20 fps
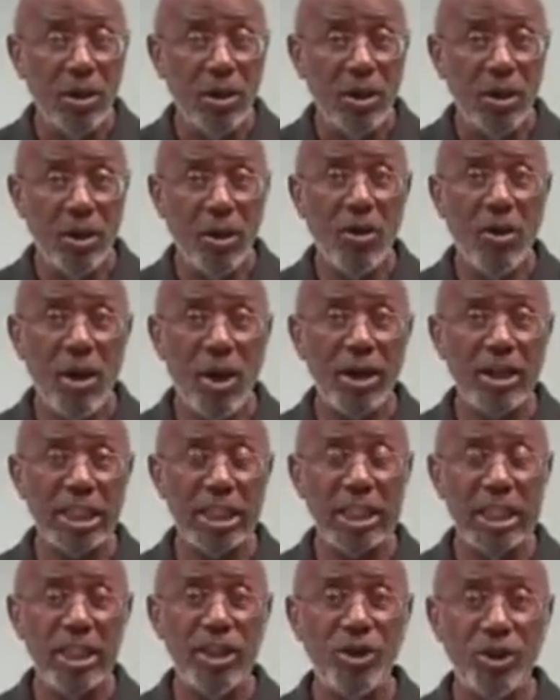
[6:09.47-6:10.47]

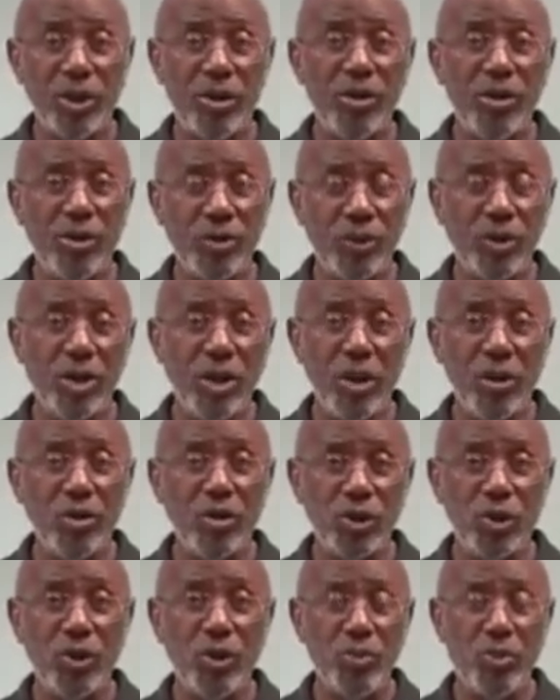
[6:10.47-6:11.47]
ORC
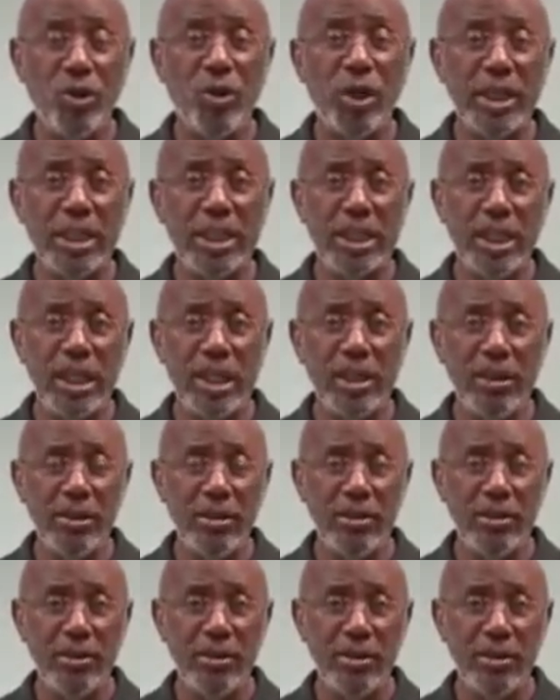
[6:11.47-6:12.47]
3302.10,
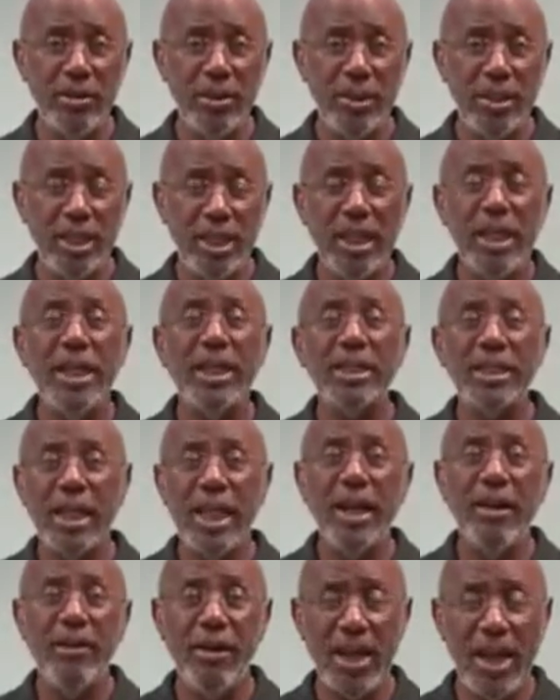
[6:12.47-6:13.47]
is
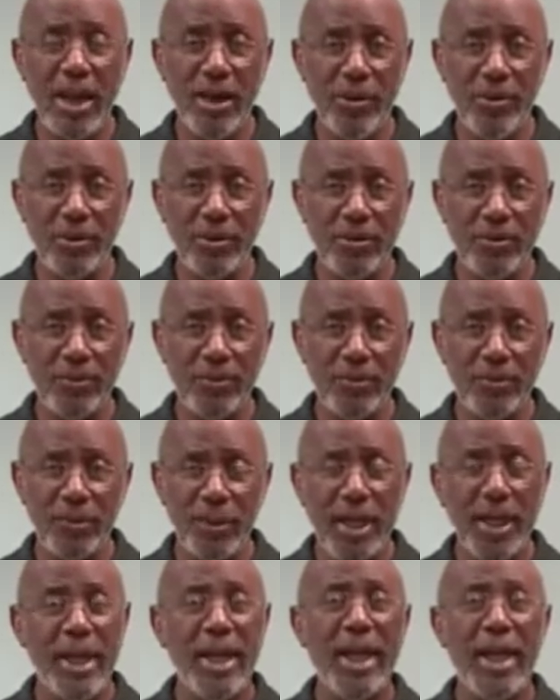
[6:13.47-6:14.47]
carried out.
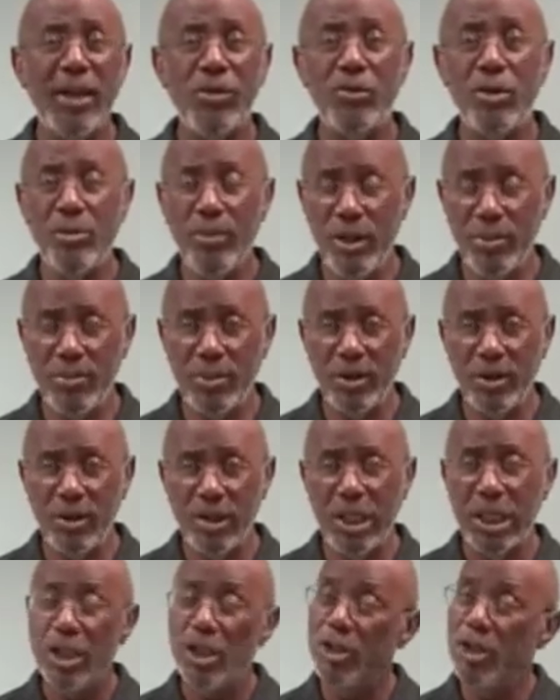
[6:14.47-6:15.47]
And remember,
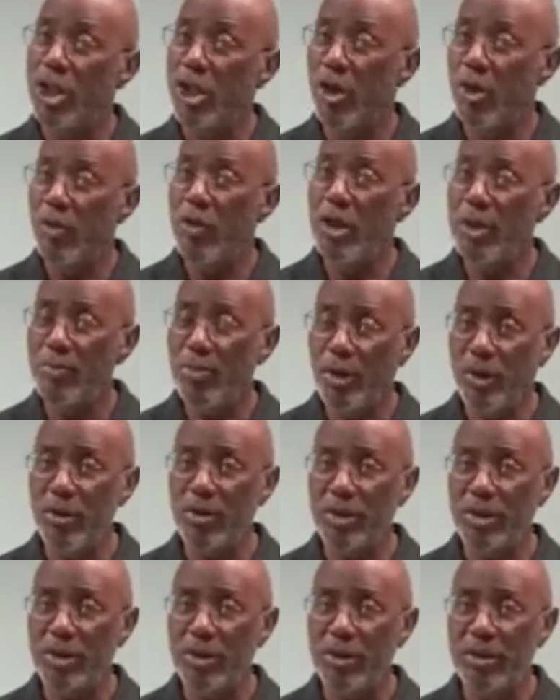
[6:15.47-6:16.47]
the only
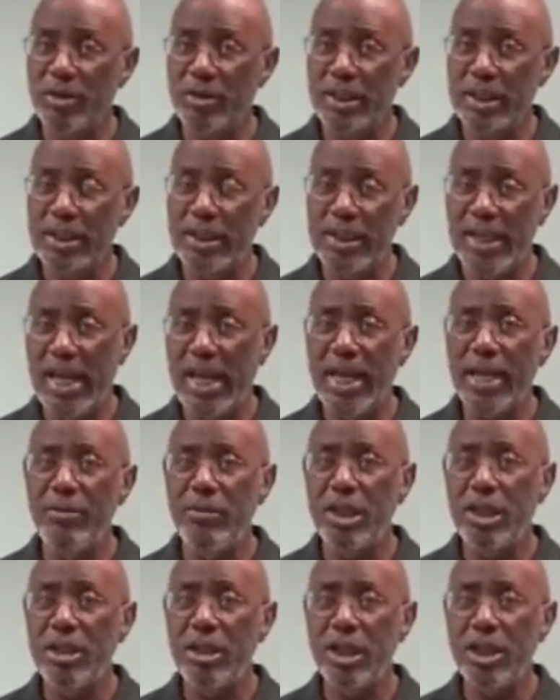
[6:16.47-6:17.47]
person named
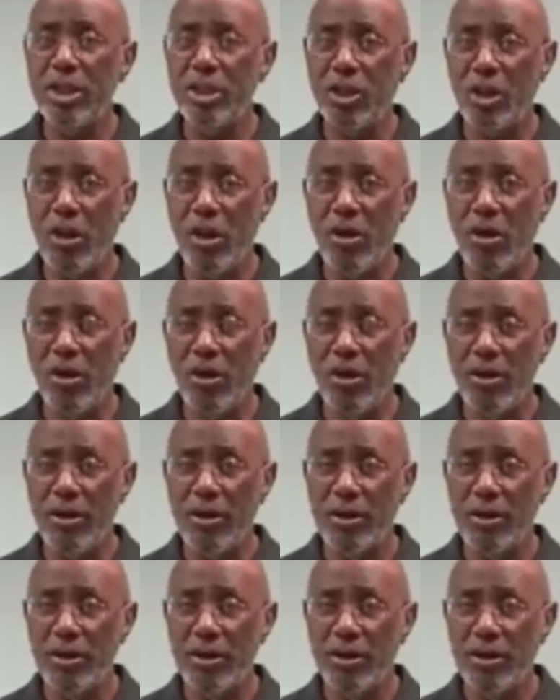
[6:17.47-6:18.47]
in this law
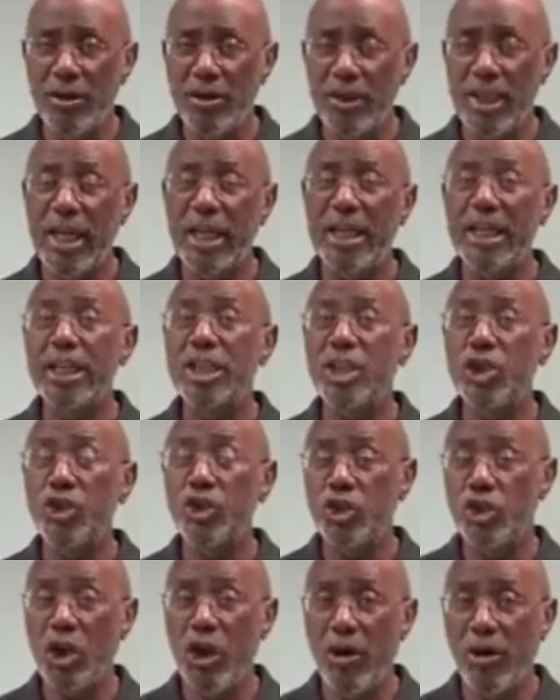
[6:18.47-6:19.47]
that is in
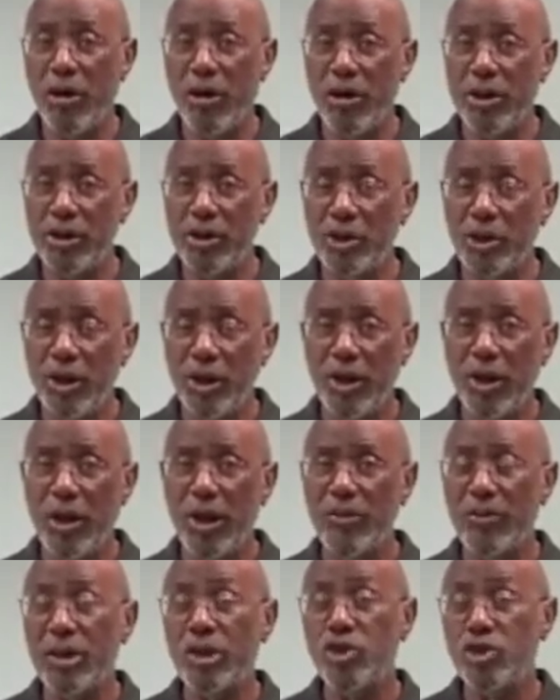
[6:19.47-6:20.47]
charge
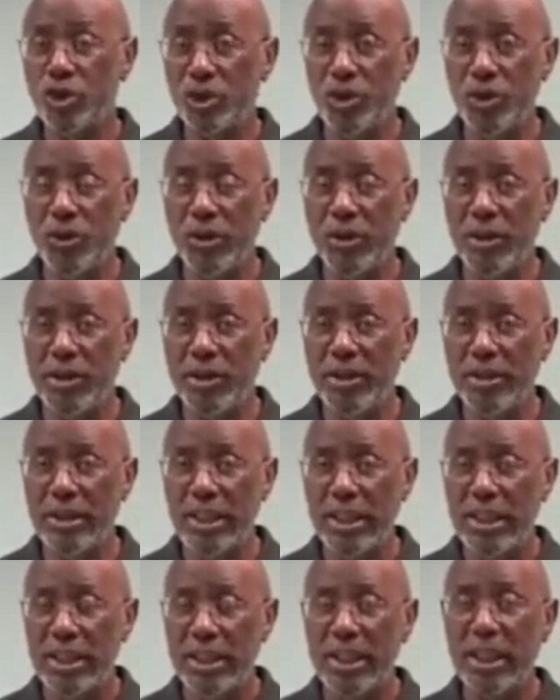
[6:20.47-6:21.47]
of ensuring
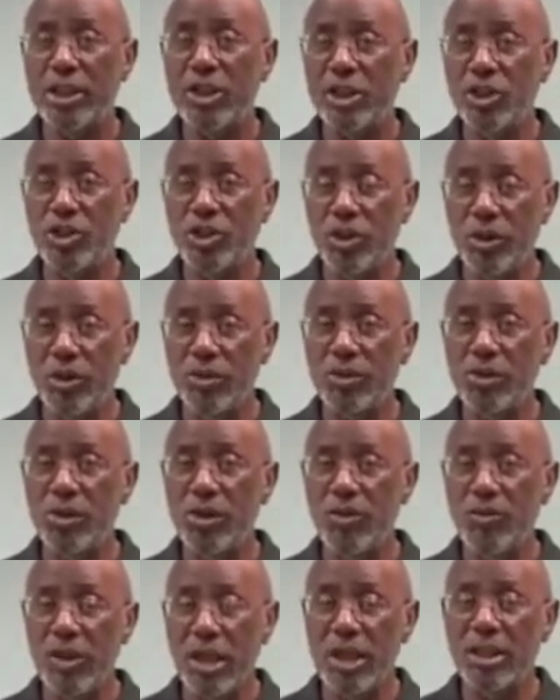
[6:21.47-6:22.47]
that the children
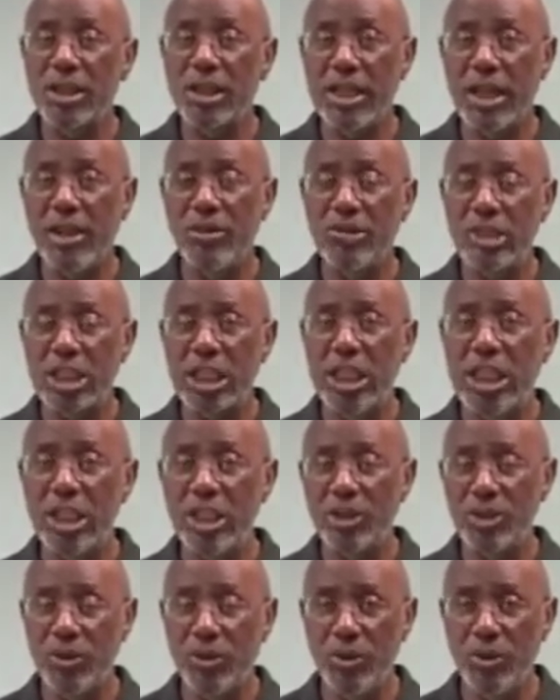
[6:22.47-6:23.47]
of Youngstown City
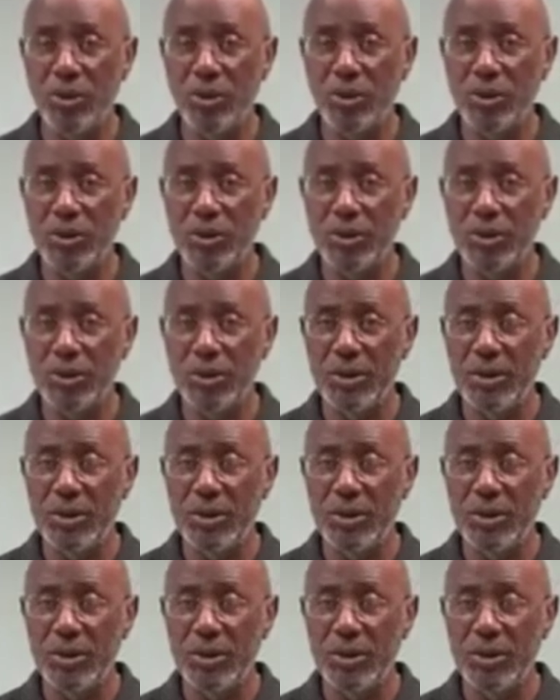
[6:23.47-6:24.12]
Schools